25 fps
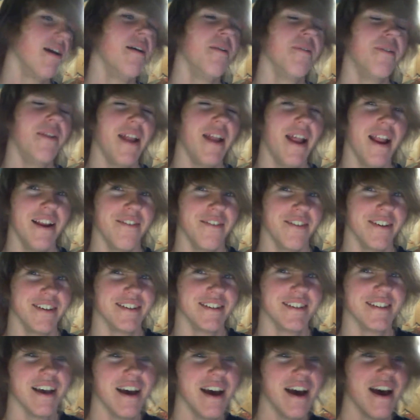but
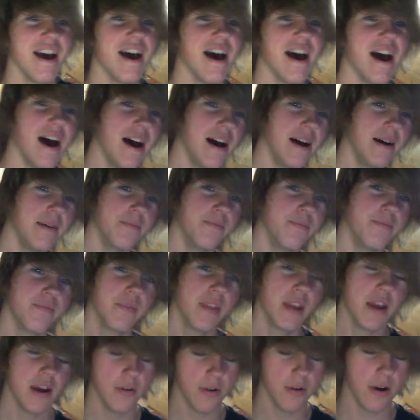anyways, um,
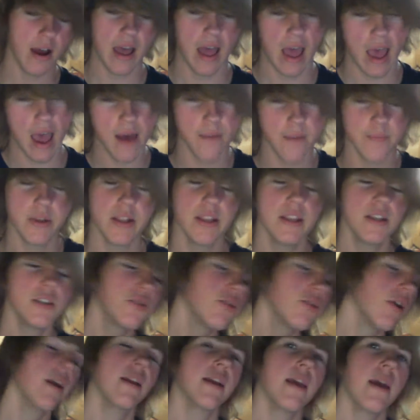well, I'm at least
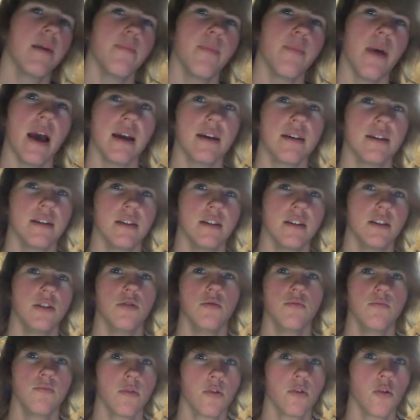trying to get back
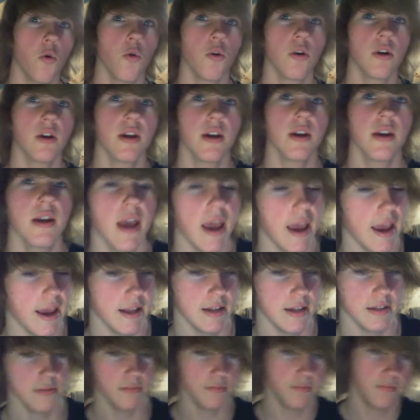into recording
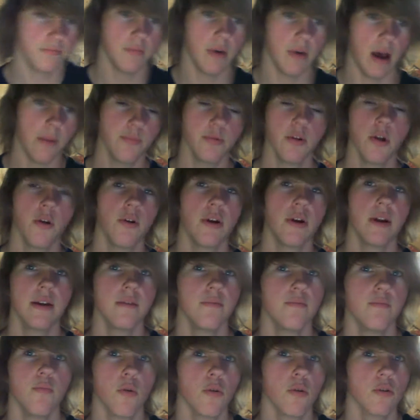and uploading
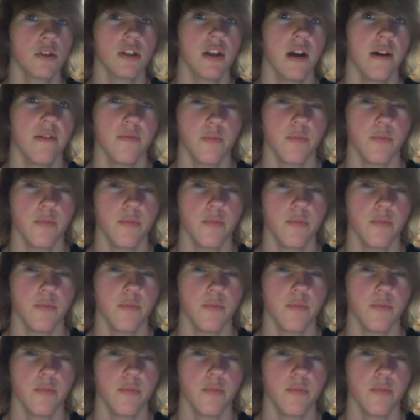more stuff,